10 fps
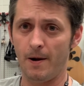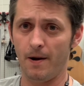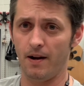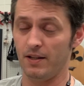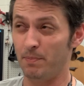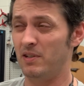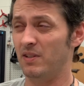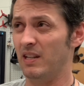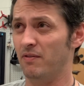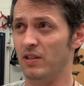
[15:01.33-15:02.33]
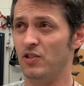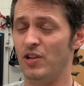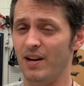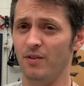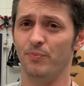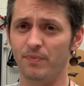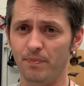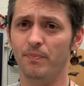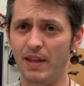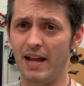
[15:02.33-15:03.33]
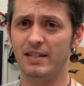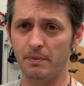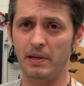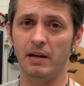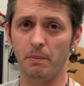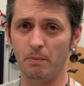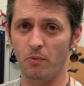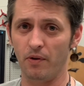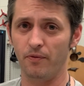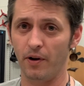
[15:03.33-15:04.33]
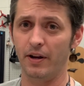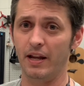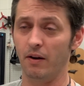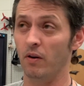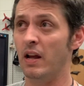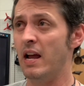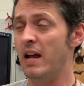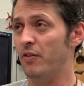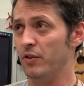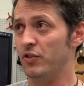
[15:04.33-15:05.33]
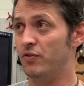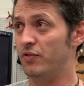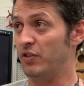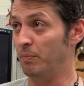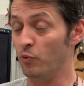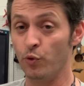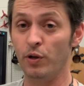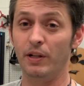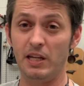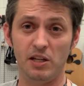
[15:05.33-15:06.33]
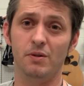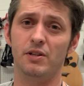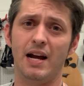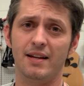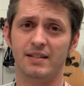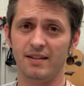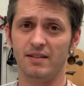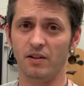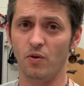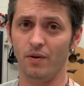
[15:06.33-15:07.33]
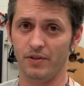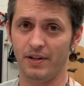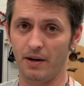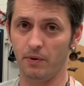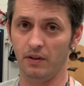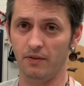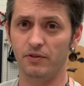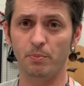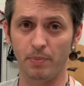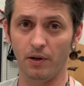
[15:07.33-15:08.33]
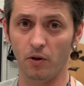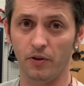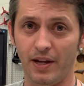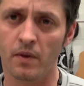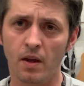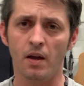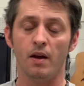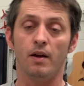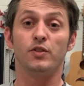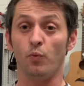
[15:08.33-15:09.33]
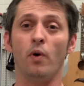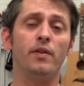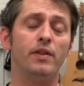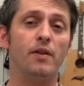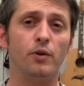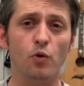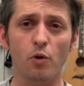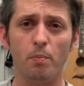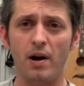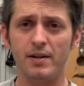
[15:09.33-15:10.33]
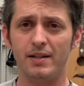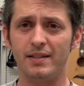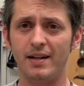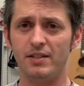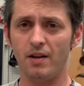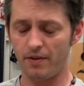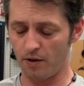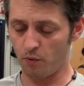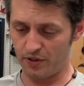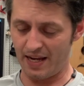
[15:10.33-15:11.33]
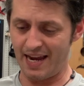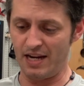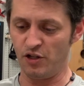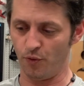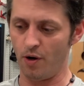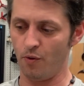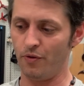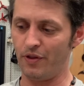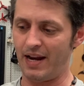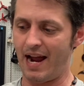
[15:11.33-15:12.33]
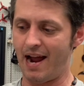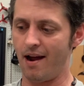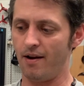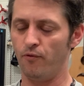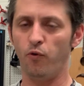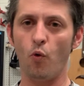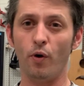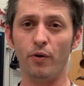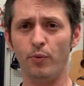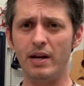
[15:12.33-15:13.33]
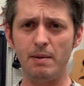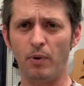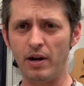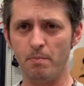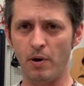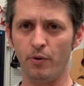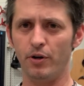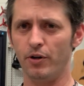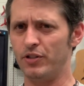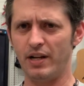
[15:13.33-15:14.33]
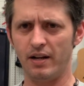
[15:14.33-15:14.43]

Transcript: especially if this channel ends up getting a bit more funding. There's some really huge ass Tesla coils that I would love to build. So one of the other cool projects that I saw there was a drone that had 4 3D printed motors and